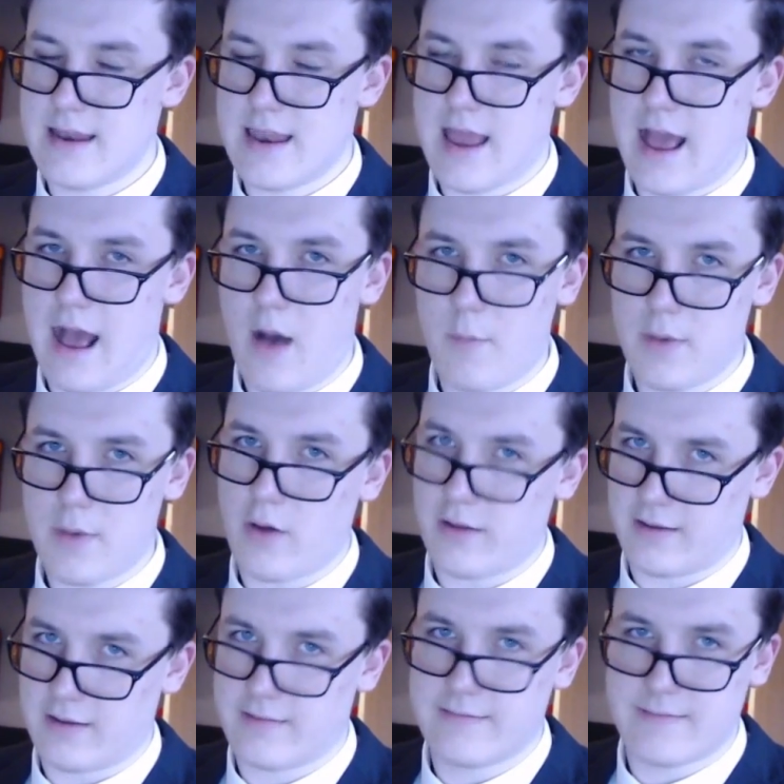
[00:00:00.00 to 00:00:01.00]
I'll be
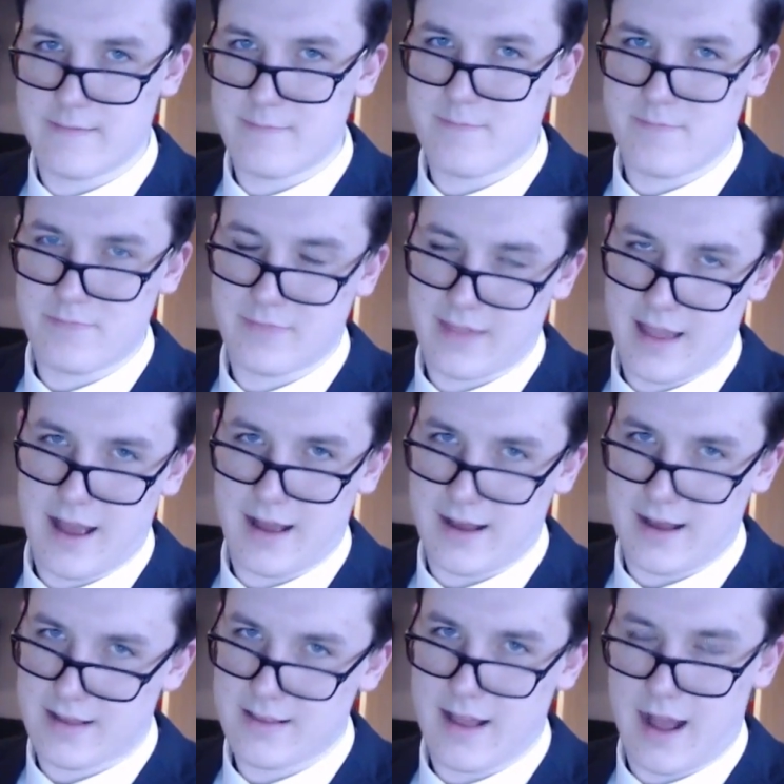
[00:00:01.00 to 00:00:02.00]
honest,
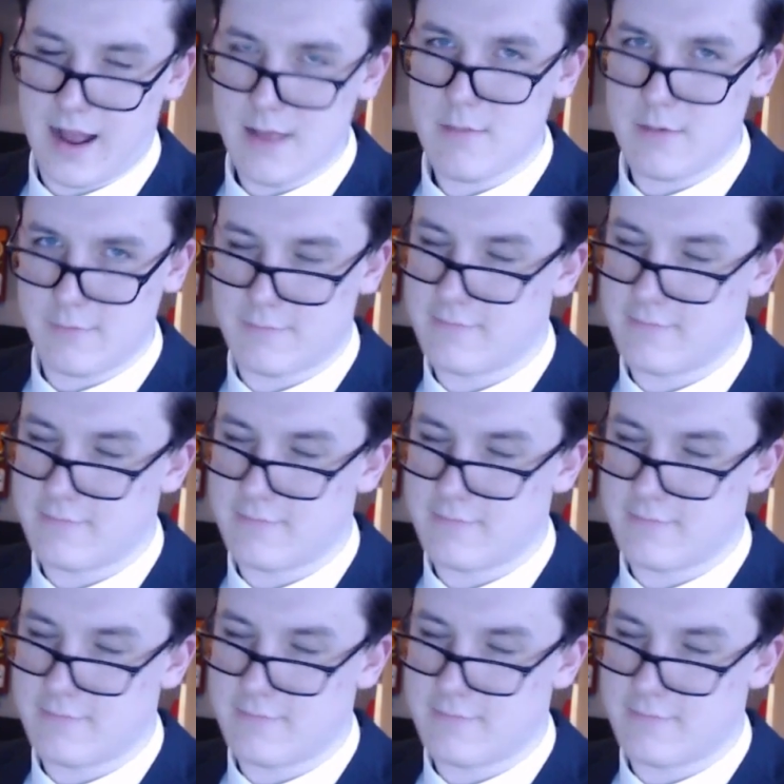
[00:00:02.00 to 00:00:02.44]
I'm in